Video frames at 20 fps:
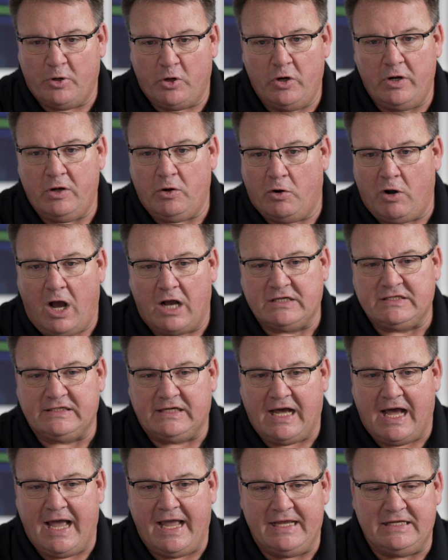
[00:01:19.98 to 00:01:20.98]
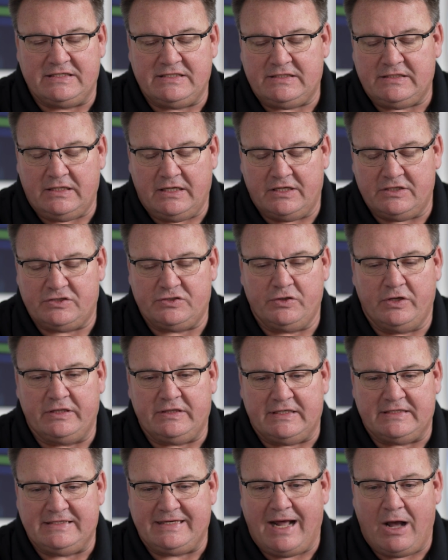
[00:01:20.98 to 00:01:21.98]
burnt or oxidized soot
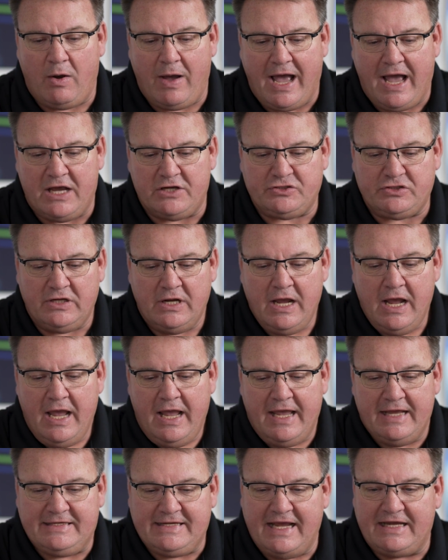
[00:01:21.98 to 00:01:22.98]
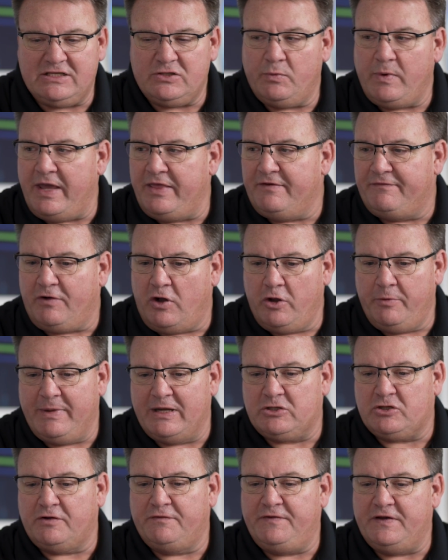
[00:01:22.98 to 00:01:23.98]
that's now ash, it takes away the
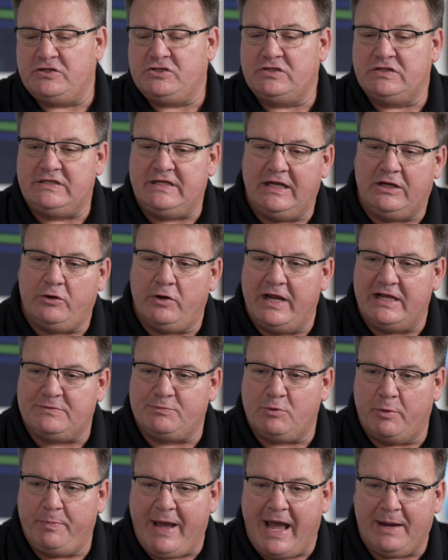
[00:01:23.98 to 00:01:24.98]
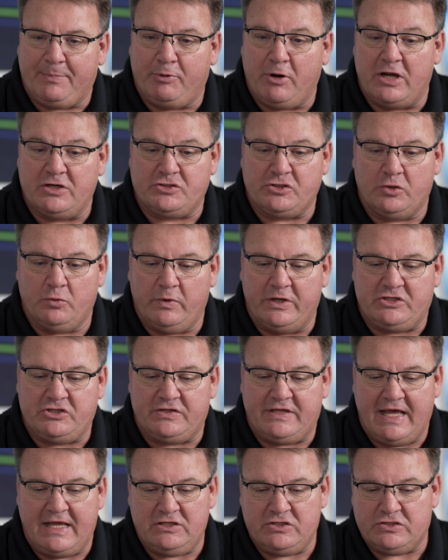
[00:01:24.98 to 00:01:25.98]
volumetric efficiency, creates more back pressure, which
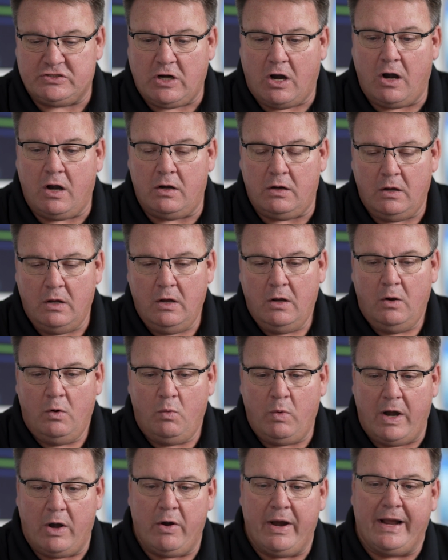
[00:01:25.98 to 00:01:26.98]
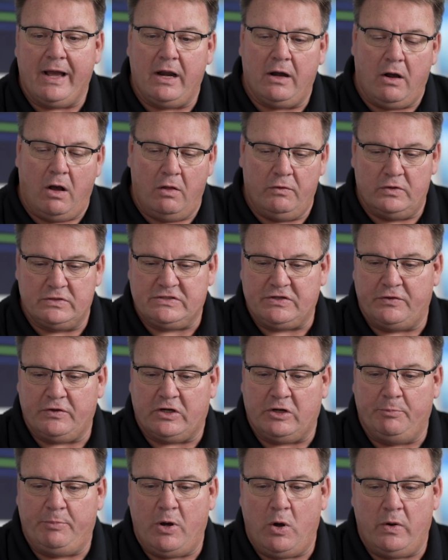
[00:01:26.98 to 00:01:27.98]
then start wearing on all those other
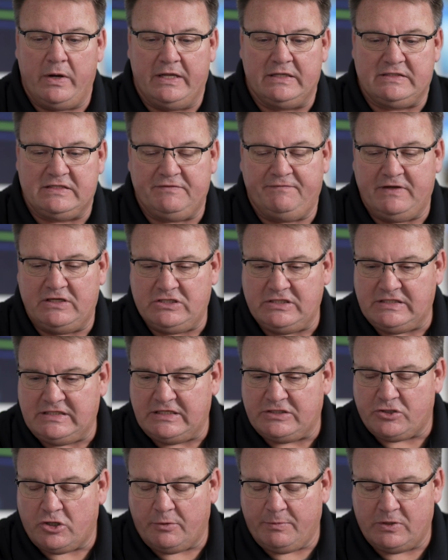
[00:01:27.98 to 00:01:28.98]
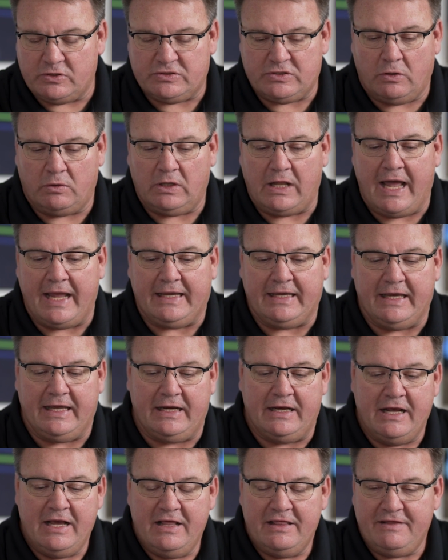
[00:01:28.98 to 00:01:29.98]
components. The VGT turbos don't like
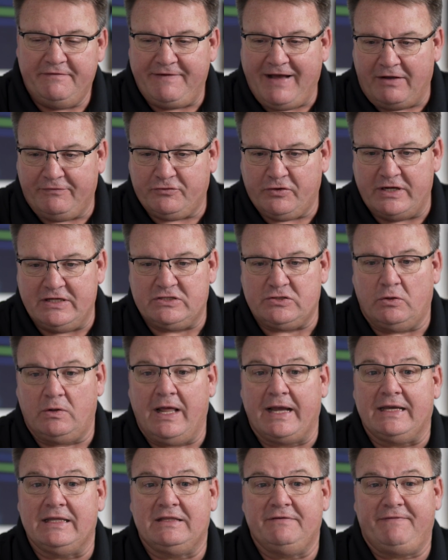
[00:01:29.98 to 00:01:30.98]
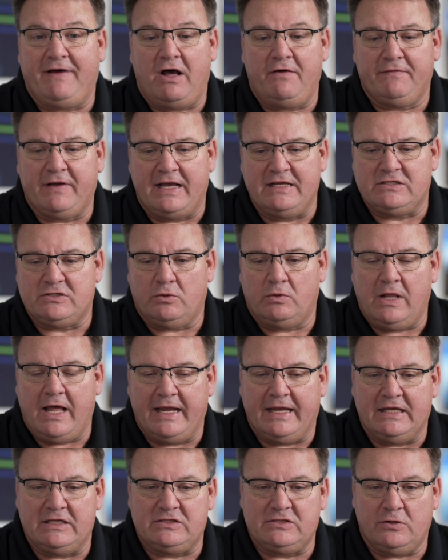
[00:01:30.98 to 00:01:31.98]
it, the valve trains don't like it, the valve guides don't
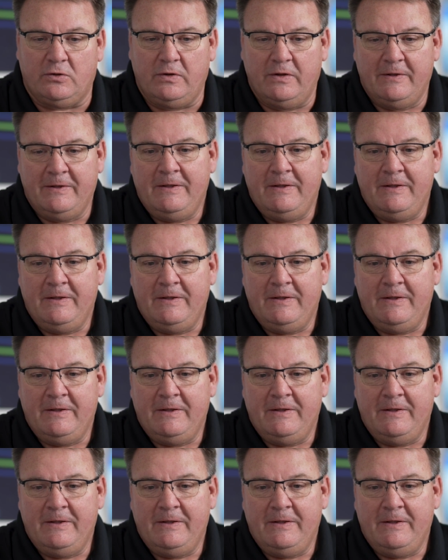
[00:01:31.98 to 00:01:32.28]
like it. So